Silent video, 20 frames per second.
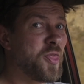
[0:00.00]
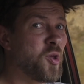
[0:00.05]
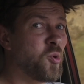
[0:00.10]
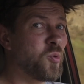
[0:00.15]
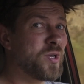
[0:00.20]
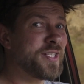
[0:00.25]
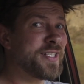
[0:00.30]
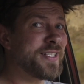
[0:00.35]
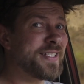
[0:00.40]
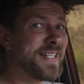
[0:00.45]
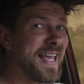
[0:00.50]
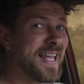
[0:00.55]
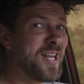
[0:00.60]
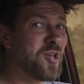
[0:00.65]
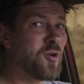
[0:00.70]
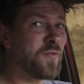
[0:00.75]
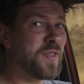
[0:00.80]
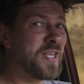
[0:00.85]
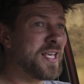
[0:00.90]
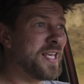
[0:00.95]
there isn't any
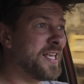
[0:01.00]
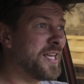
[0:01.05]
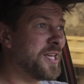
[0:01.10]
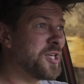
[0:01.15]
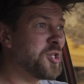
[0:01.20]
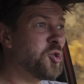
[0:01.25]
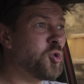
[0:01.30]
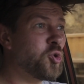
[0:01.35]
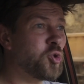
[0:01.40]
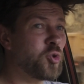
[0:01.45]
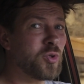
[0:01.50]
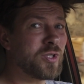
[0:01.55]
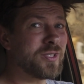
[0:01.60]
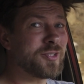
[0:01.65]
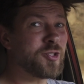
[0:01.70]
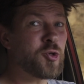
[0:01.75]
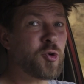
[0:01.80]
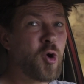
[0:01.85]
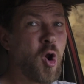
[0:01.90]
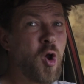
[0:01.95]
of the usual
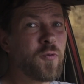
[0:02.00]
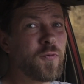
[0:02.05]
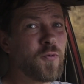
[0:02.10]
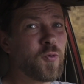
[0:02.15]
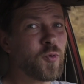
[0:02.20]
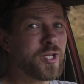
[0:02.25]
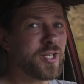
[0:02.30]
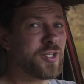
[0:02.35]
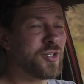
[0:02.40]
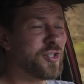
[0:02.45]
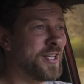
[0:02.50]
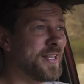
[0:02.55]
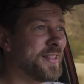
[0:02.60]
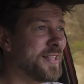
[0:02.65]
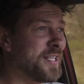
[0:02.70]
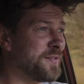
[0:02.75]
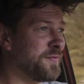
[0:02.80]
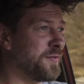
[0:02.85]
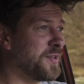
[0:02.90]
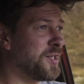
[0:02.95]
drone footage in
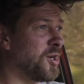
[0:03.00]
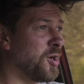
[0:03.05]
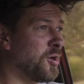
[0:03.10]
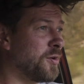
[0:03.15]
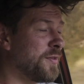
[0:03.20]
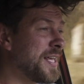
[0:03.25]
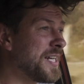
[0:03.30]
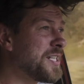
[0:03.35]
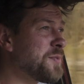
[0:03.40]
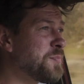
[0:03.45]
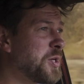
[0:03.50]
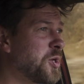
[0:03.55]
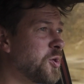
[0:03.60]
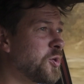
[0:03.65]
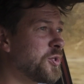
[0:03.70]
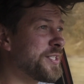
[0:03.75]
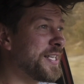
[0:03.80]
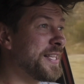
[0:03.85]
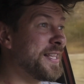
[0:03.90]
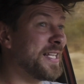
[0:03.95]
this video. That is
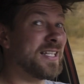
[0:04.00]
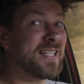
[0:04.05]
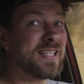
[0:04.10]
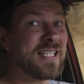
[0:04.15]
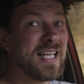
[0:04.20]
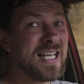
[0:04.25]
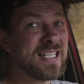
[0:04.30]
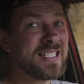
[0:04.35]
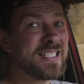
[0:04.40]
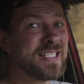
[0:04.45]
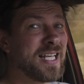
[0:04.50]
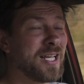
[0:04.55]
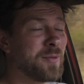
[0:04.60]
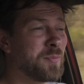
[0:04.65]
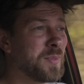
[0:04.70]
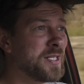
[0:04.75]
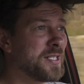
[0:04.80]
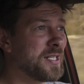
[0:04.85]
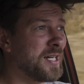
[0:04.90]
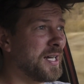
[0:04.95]
because in the last
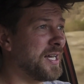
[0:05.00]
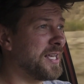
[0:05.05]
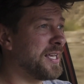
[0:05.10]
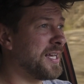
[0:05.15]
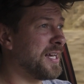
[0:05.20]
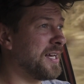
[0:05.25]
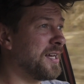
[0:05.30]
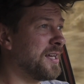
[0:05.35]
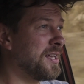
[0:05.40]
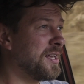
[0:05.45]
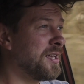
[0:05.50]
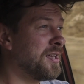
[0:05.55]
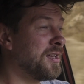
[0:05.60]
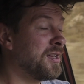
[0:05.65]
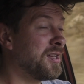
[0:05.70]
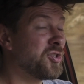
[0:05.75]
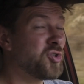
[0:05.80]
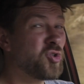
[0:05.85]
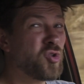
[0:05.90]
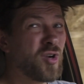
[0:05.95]
segment, I
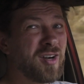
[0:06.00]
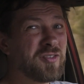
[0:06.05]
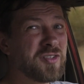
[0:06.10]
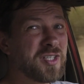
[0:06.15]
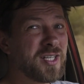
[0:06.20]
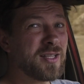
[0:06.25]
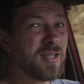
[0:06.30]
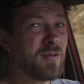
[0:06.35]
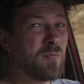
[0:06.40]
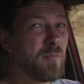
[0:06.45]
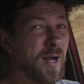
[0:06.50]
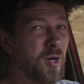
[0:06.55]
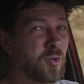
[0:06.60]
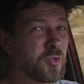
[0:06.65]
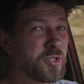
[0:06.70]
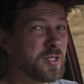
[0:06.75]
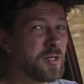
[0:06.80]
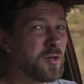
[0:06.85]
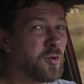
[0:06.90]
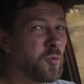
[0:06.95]
drowned it in the
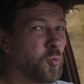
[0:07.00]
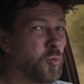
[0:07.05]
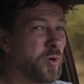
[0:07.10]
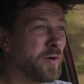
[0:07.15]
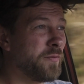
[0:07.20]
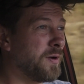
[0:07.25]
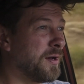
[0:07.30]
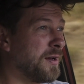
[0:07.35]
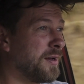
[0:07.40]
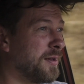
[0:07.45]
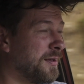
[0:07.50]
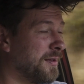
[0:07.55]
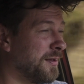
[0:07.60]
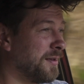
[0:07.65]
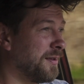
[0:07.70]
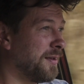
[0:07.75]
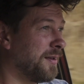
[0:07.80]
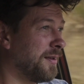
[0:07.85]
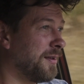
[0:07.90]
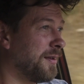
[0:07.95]
mountain river.
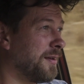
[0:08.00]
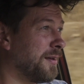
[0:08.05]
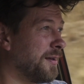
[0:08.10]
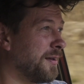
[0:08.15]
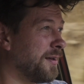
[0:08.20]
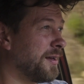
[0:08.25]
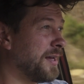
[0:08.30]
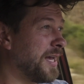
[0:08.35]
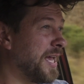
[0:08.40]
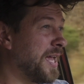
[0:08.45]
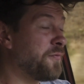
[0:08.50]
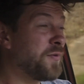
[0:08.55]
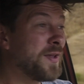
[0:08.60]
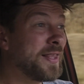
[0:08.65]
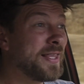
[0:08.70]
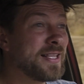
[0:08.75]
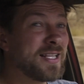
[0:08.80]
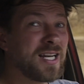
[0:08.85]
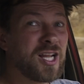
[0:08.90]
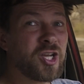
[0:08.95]

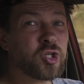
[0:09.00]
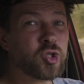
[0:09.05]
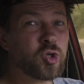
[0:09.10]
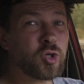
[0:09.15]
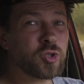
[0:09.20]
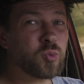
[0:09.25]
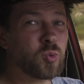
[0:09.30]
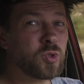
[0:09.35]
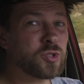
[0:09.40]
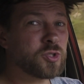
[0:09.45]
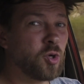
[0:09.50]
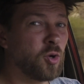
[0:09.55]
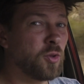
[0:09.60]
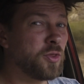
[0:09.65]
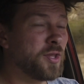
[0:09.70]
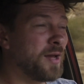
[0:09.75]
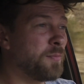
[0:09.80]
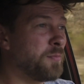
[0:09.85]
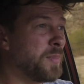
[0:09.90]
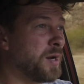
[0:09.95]
Everything that I shot was on
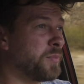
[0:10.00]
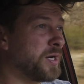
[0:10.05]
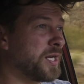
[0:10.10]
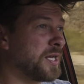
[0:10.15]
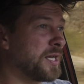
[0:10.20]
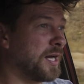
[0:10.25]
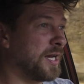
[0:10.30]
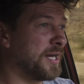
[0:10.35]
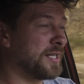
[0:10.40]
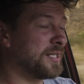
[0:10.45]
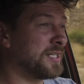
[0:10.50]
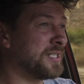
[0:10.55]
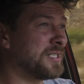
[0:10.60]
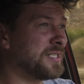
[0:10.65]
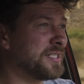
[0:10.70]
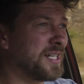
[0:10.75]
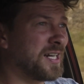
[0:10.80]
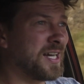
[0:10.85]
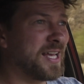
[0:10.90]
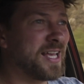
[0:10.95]
that memory card,
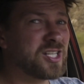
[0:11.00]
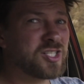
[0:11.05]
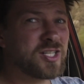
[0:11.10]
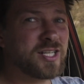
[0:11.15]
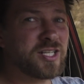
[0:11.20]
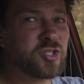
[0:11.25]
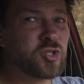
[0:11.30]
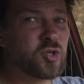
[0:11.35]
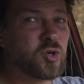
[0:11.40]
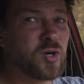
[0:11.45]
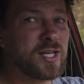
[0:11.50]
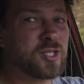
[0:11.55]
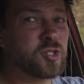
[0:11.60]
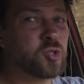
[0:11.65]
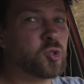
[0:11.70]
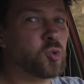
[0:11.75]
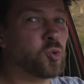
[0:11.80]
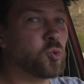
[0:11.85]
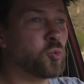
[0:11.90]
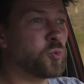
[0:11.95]
and I actually tried
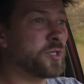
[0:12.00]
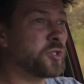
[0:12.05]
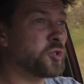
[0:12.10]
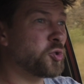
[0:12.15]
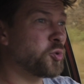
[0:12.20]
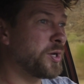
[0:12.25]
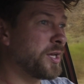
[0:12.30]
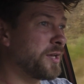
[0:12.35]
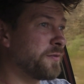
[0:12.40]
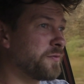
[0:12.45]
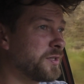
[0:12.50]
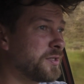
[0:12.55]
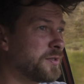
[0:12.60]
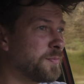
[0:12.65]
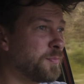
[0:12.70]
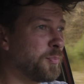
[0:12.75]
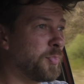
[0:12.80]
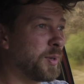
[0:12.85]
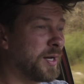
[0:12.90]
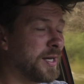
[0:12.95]
to retrieve it,
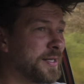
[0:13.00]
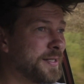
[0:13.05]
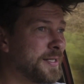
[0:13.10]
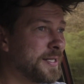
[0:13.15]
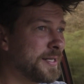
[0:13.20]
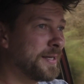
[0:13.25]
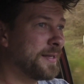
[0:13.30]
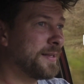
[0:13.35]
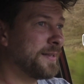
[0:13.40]
but